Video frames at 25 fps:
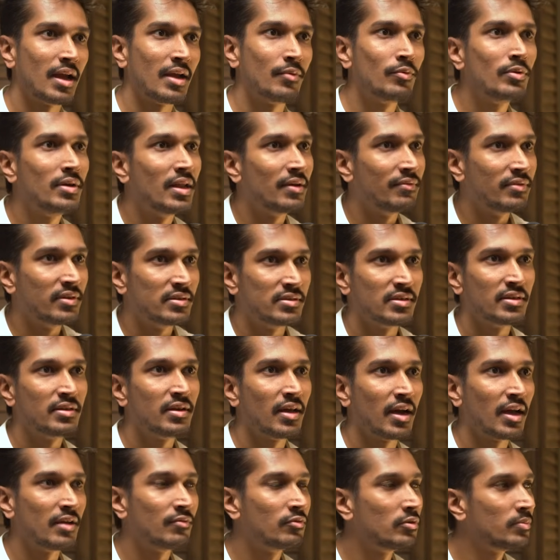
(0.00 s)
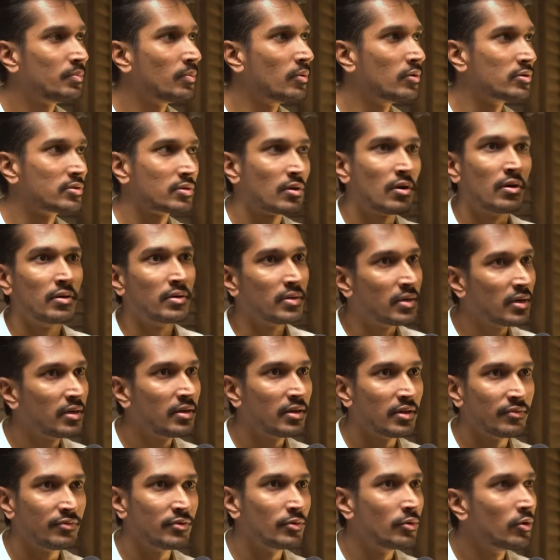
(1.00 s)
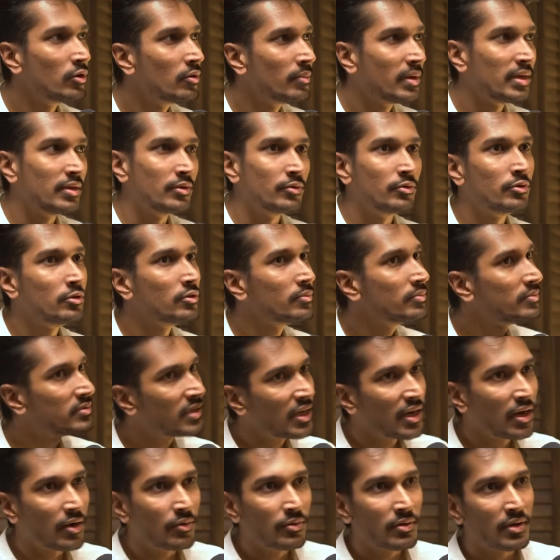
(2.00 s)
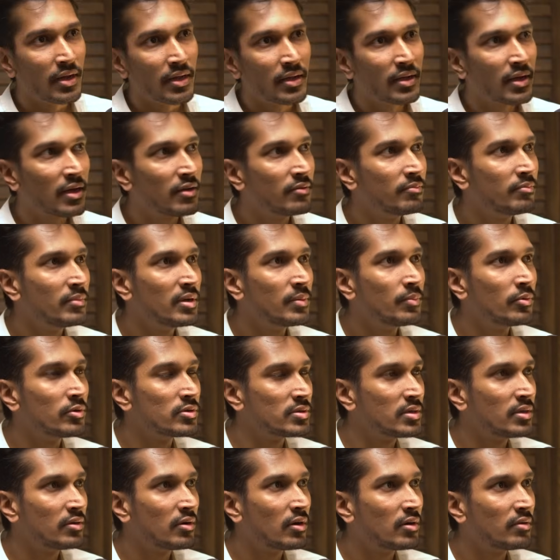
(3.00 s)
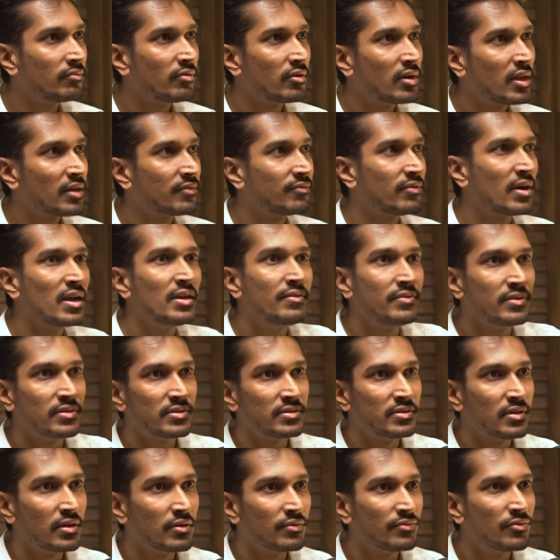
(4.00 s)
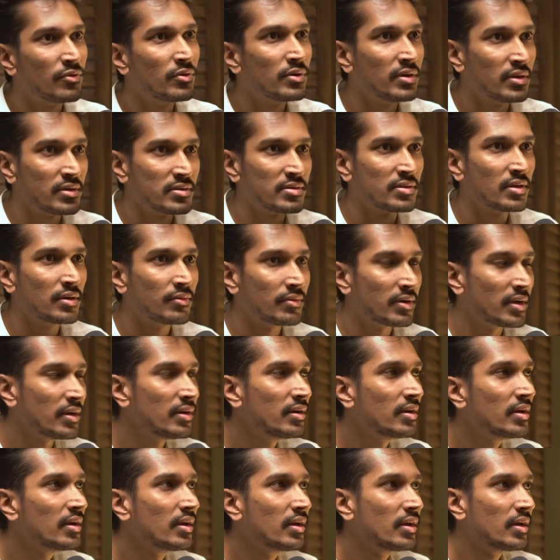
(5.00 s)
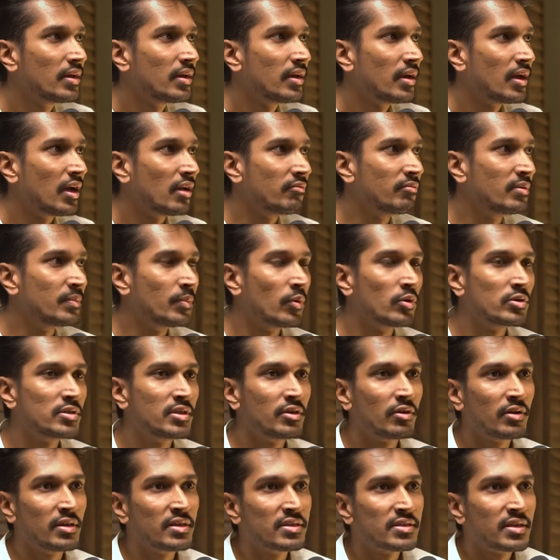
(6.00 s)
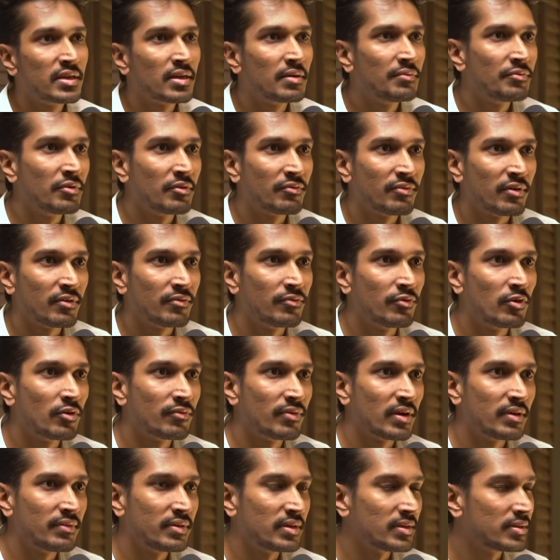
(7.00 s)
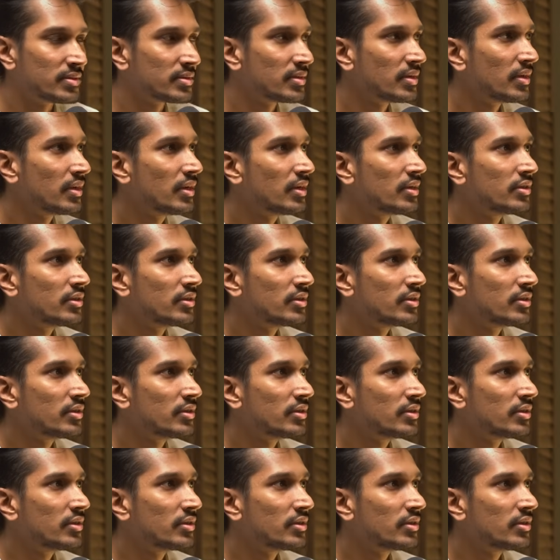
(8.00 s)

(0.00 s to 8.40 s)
I would leverage it. I would post content. If you go to my YouTube, check out, like I've been posting content for like 5 years now, 4 years now, right? I've been posting on Instagram for 4 or 5 years.